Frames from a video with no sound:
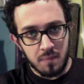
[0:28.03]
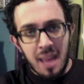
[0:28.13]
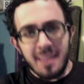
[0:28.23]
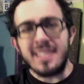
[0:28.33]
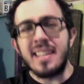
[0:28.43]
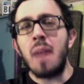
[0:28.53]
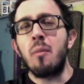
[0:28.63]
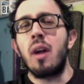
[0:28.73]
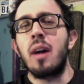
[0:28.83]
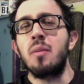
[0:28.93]
This time
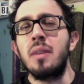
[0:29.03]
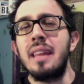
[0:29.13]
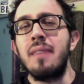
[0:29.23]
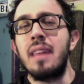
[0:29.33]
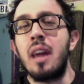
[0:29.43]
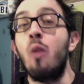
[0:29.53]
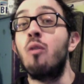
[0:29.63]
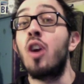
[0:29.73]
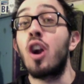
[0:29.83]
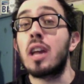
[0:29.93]
around, we leave the
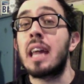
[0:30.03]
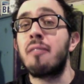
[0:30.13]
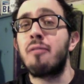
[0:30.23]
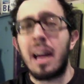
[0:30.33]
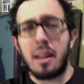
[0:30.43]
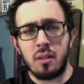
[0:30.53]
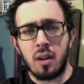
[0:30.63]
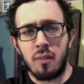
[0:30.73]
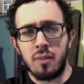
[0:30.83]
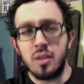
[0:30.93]
overarching vinyl
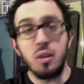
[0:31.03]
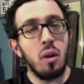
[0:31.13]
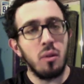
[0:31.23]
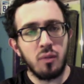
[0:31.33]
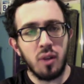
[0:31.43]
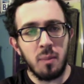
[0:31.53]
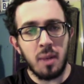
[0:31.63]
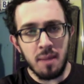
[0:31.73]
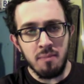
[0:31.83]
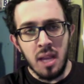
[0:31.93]
coverage alone for a
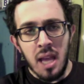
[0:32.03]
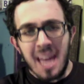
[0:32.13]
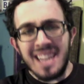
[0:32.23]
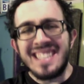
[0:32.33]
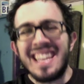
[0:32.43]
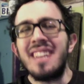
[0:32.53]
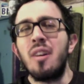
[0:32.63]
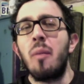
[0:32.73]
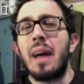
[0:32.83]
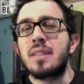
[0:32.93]
bit, and instead
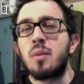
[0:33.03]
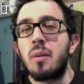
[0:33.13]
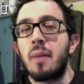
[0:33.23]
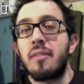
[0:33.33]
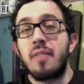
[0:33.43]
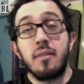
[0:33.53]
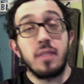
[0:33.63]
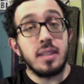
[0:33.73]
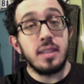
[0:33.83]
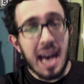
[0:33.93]
go back to one of my
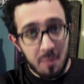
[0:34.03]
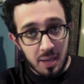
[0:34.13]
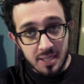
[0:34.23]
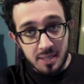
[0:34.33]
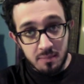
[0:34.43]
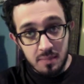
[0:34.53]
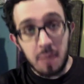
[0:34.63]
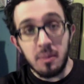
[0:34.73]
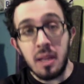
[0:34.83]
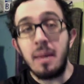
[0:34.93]
favorite topics,
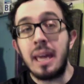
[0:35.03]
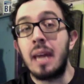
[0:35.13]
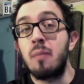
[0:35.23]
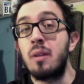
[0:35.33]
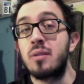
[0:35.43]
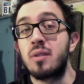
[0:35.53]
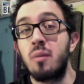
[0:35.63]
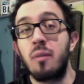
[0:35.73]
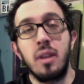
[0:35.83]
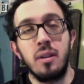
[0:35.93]
namely making musical
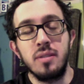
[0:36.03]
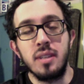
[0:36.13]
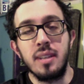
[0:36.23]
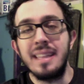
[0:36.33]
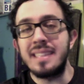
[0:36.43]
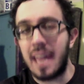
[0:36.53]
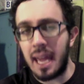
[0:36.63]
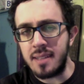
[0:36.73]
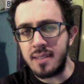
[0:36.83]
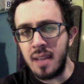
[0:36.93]
reviews, and in this
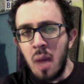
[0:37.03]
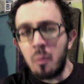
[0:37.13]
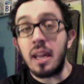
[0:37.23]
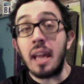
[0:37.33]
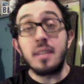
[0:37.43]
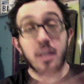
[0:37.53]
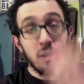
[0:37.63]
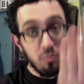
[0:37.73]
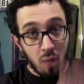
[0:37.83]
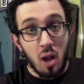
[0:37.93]
case, bringing
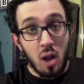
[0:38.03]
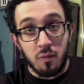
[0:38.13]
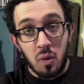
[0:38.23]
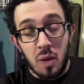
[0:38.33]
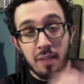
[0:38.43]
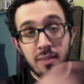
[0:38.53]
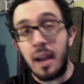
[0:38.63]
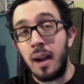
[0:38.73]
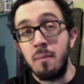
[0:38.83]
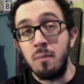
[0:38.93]
to all of you out
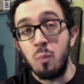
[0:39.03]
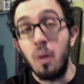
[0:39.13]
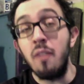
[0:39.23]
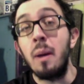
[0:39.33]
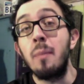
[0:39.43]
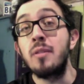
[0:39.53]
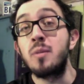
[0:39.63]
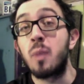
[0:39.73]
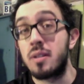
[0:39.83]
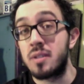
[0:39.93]
there, one of my
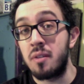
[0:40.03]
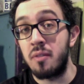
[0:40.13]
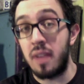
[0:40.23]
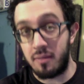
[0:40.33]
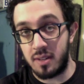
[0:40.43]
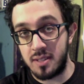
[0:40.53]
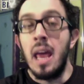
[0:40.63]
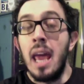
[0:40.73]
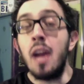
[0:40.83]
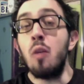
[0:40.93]
most personal
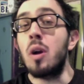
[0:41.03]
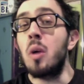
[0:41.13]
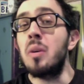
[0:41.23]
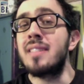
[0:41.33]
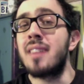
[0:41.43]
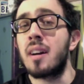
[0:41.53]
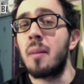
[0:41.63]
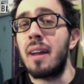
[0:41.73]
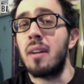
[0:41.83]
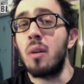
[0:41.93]
favorites. Here we're going to talk
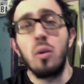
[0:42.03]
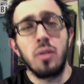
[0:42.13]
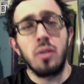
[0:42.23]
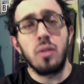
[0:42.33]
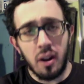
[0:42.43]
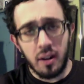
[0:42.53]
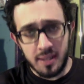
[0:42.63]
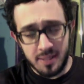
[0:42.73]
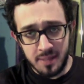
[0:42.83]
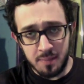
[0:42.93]
about an older
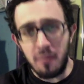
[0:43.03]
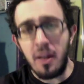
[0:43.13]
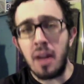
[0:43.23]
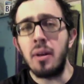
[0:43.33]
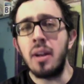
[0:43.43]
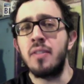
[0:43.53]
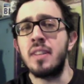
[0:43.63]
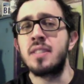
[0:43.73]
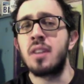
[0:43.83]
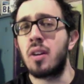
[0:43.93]
artist, a veteran of
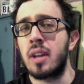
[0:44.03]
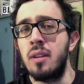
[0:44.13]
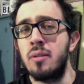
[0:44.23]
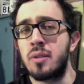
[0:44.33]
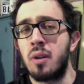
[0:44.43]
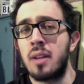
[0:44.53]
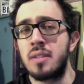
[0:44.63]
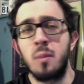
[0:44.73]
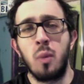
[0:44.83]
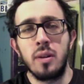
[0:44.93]
his circuit who's
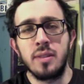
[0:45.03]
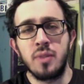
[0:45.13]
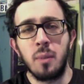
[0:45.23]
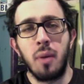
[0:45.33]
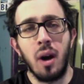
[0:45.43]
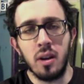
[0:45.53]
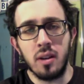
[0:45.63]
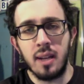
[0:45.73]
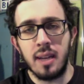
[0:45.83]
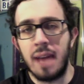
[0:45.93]
crossed the boards from
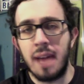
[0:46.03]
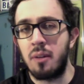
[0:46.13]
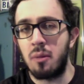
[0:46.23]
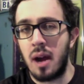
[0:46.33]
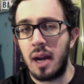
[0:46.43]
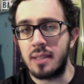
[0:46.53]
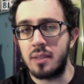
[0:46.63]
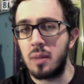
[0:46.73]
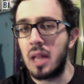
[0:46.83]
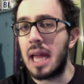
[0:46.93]
punk and heavy rock to
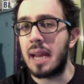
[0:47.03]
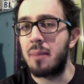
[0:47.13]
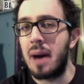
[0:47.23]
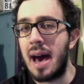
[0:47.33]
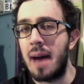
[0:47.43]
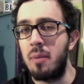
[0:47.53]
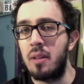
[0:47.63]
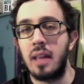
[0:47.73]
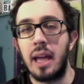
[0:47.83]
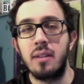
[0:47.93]
melodic pop
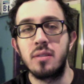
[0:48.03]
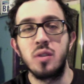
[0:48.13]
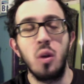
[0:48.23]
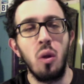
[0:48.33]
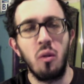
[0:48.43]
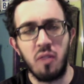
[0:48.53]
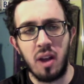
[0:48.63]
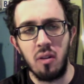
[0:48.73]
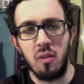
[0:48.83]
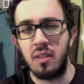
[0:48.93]
and later solo
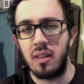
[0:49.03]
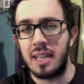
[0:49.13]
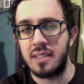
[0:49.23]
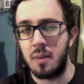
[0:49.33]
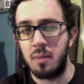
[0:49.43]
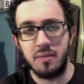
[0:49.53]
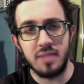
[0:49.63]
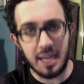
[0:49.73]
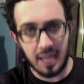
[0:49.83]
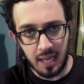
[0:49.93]
fare over the last couple of
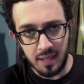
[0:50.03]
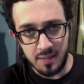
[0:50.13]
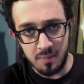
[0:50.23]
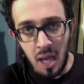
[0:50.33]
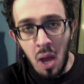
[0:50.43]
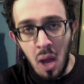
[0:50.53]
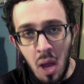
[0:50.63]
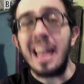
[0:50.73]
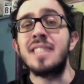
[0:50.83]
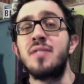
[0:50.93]
decades. We
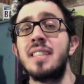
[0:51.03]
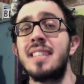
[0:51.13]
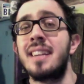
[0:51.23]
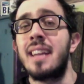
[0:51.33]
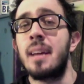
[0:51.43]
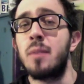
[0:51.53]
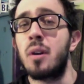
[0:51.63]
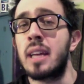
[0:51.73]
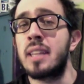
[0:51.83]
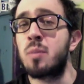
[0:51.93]
last visited him
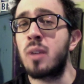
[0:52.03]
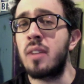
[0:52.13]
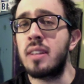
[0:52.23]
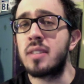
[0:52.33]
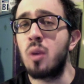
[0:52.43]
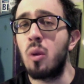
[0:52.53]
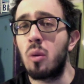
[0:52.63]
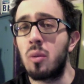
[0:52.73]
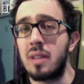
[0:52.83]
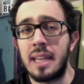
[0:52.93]
during his previous solo
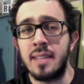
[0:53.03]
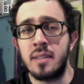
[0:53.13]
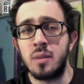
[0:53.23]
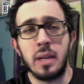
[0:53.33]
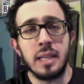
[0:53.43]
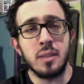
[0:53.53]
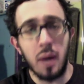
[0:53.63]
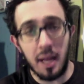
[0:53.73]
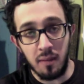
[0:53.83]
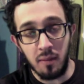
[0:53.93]
release in
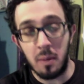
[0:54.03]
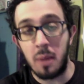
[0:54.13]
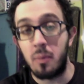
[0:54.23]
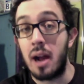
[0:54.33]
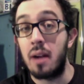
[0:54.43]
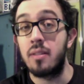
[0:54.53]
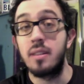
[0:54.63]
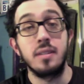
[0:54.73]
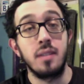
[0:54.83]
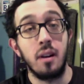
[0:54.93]
2012 on my prior
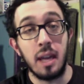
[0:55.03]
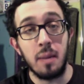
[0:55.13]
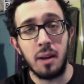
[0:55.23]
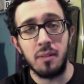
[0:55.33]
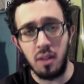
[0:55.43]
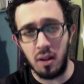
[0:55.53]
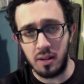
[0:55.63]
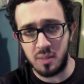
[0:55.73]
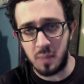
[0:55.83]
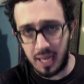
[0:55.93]
This Dog Ate My
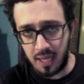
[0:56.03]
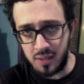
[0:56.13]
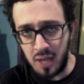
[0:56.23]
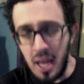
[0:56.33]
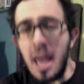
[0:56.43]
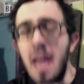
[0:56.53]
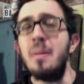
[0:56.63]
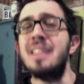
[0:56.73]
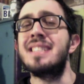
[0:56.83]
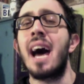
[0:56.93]
Vlogs page, and
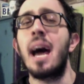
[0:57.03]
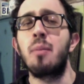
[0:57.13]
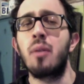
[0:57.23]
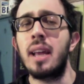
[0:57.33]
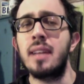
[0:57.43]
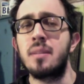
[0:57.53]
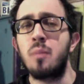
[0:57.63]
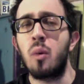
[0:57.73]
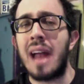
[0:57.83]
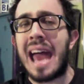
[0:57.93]
amidst high praise and
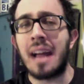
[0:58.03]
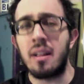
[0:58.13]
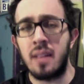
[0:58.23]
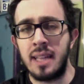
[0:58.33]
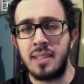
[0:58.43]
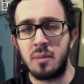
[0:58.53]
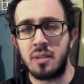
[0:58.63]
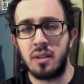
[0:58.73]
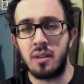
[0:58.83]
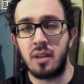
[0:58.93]
more accolades that were
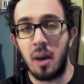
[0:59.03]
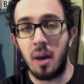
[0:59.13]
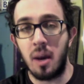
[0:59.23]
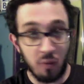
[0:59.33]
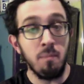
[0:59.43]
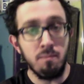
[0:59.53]
still to come from